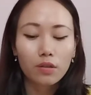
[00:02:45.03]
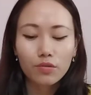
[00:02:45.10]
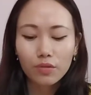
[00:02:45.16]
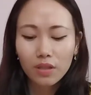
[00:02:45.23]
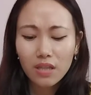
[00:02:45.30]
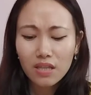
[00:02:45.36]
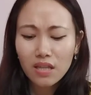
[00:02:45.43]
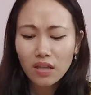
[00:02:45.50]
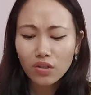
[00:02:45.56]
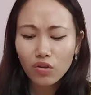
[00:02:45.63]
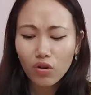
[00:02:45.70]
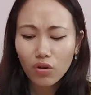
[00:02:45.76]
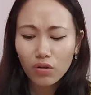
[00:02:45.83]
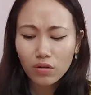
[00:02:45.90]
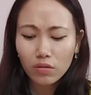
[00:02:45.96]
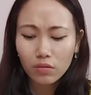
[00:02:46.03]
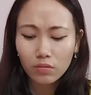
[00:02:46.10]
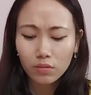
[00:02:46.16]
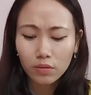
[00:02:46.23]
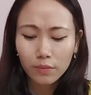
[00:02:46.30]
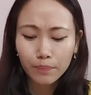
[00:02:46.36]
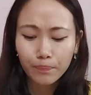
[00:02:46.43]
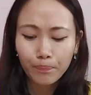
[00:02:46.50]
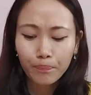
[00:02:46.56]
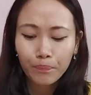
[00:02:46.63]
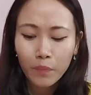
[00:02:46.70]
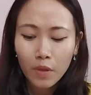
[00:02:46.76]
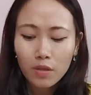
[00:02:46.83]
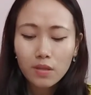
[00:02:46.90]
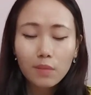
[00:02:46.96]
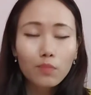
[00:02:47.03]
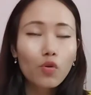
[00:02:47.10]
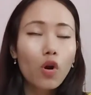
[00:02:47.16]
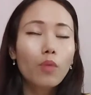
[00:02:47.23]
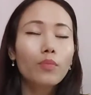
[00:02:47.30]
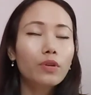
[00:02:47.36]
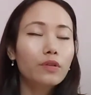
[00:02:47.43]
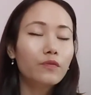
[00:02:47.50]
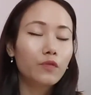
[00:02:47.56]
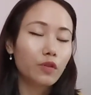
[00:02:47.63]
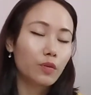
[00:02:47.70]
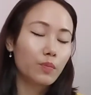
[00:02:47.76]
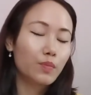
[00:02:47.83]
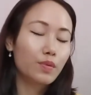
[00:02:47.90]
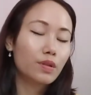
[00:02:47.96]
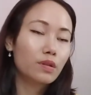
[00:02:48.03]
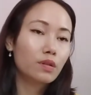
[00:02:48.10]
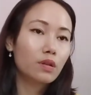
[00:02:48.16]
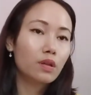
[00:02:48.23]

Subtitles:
So these are your some common verbs.